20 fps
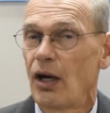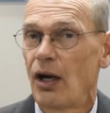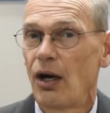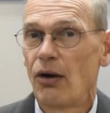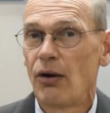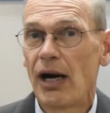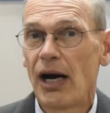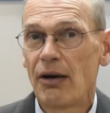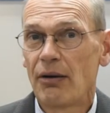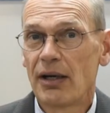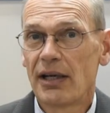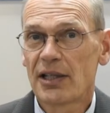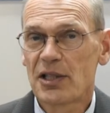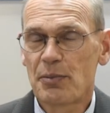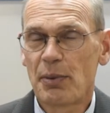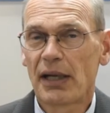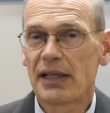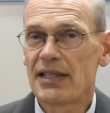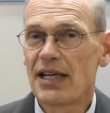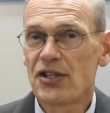Oh, our
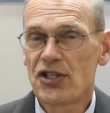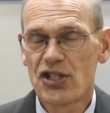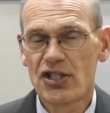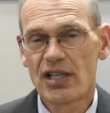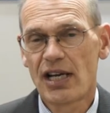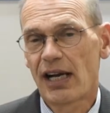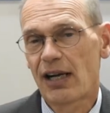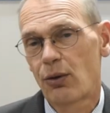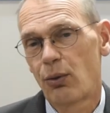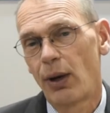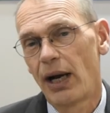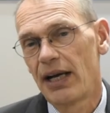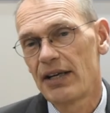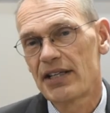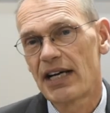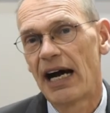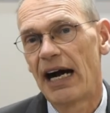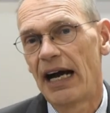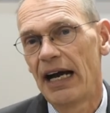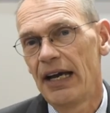expectations are quite
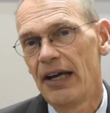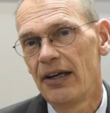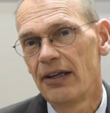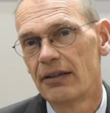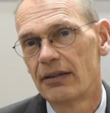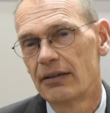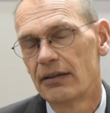high.